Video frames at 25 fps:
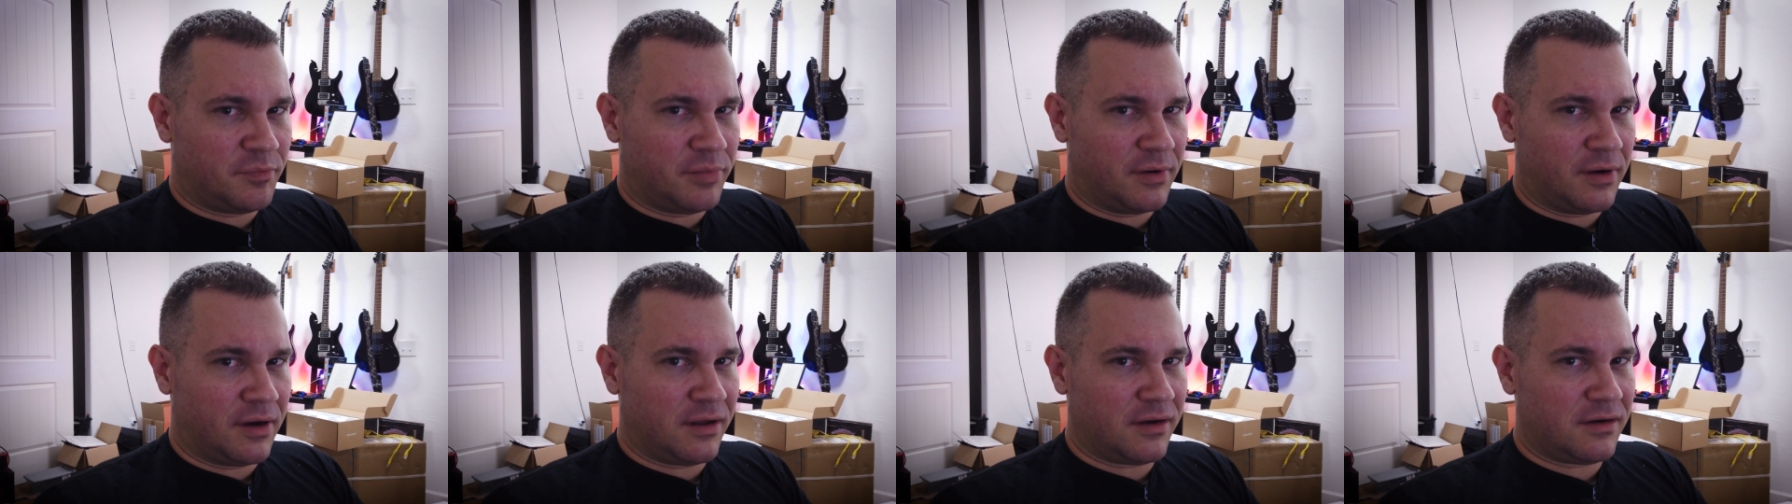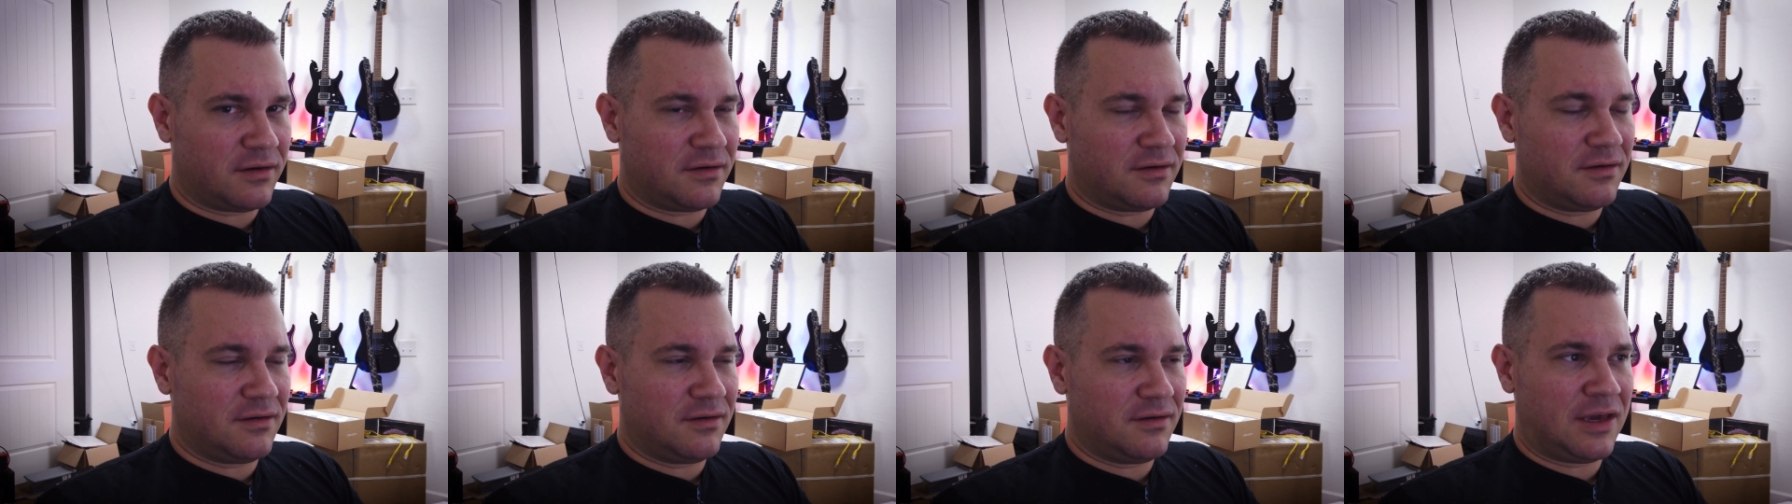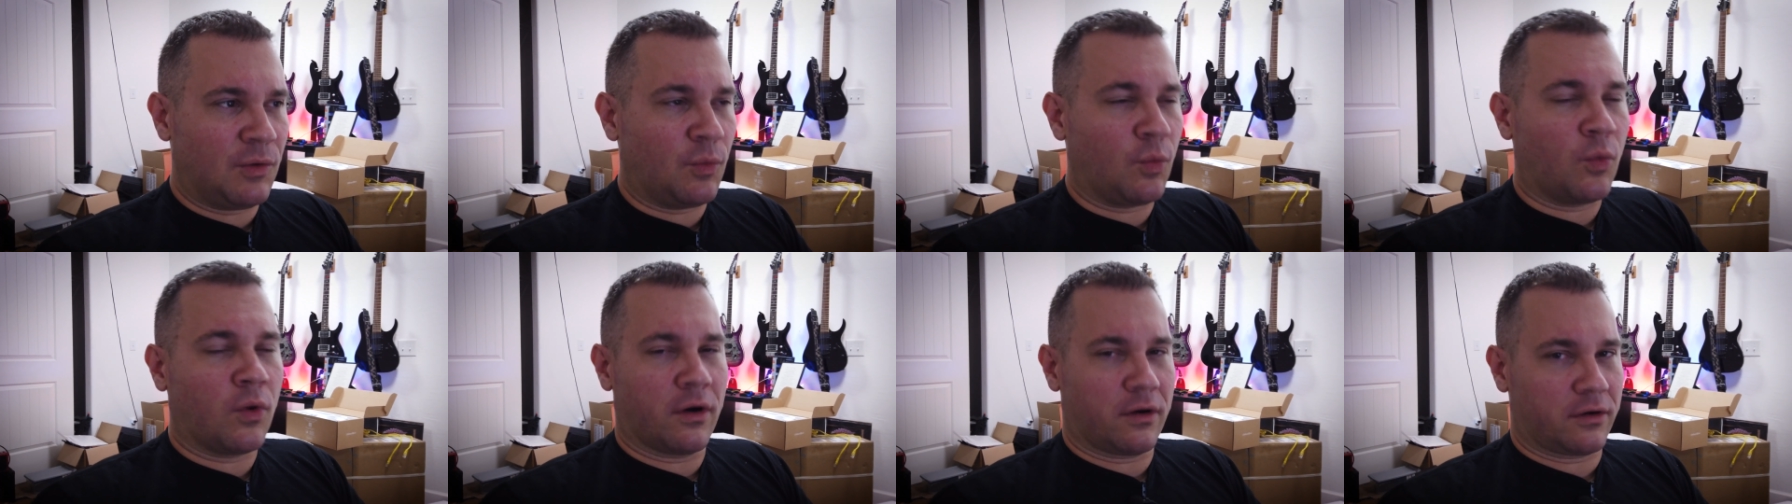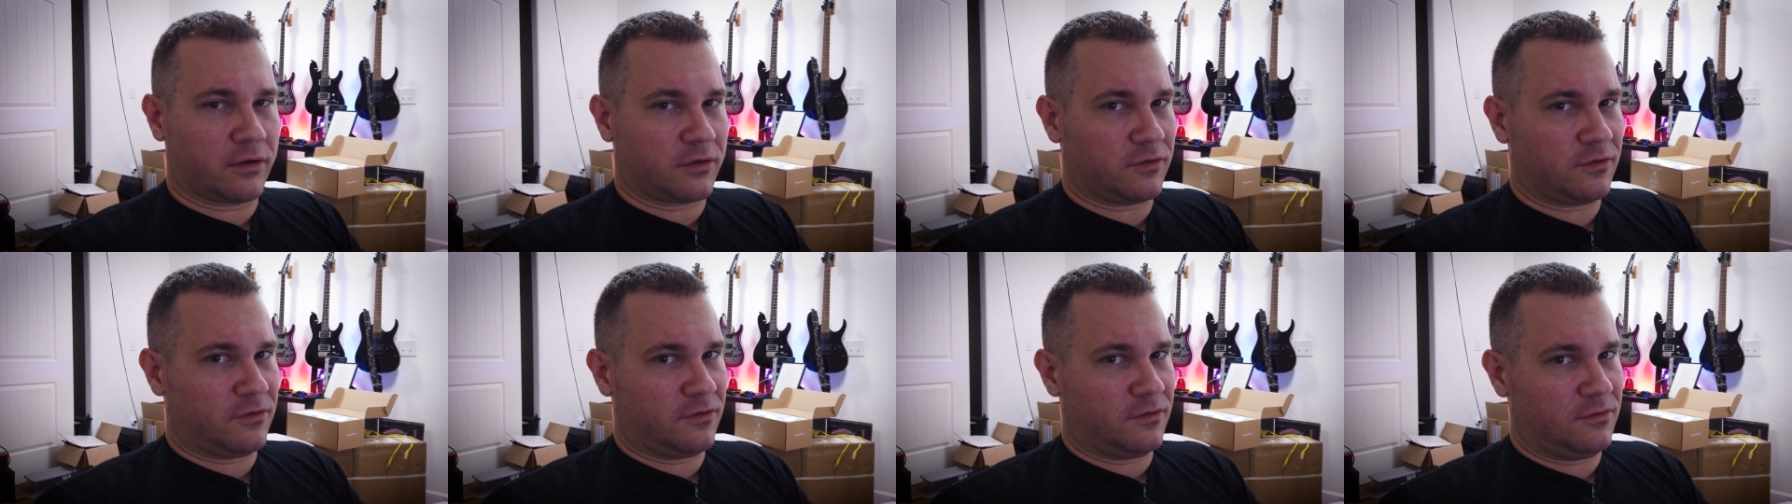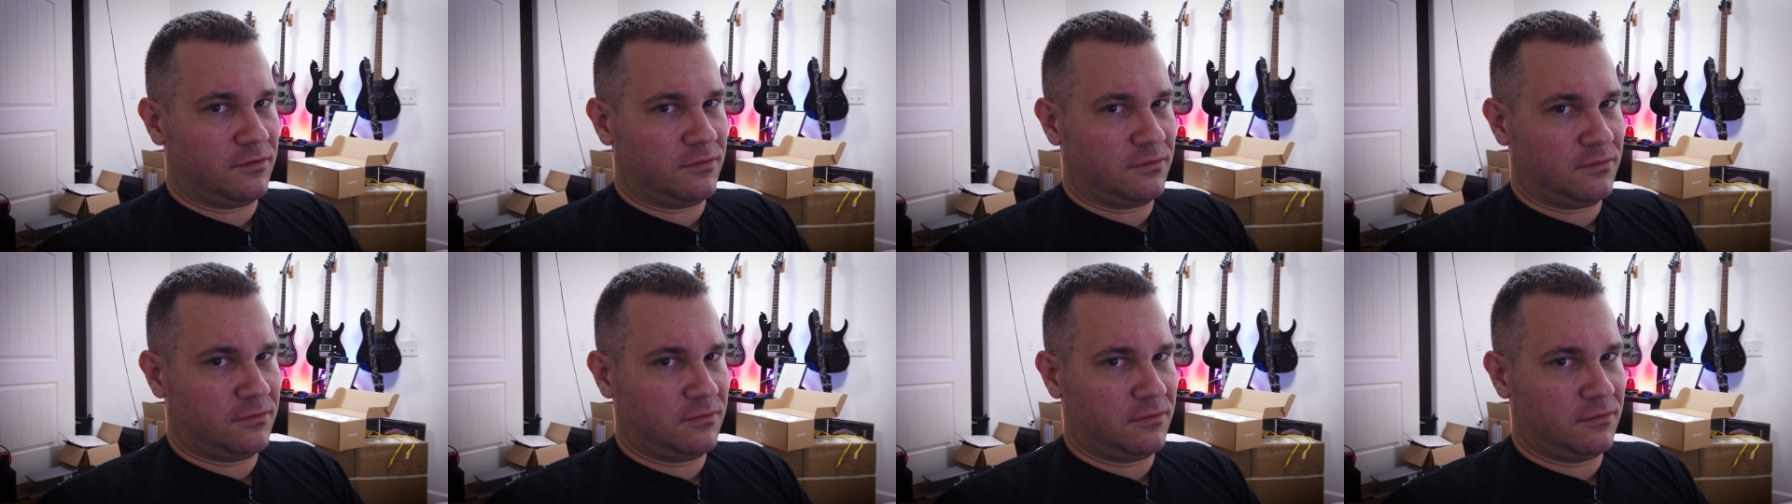but it
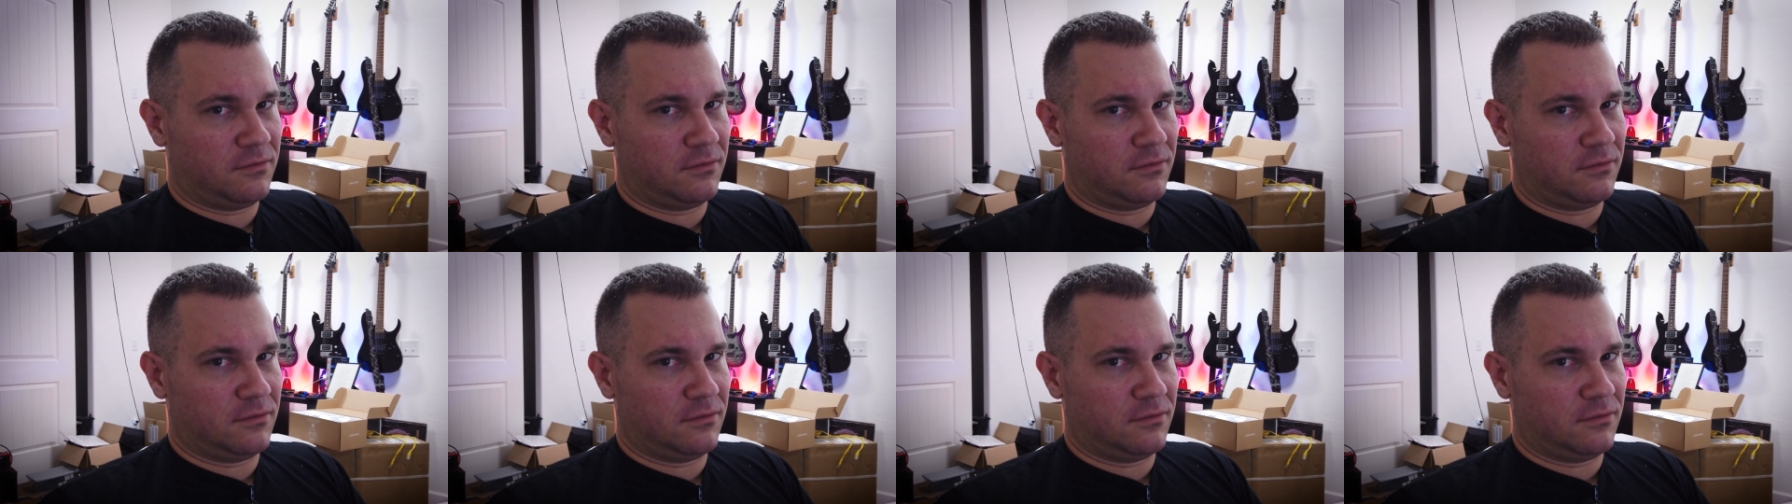works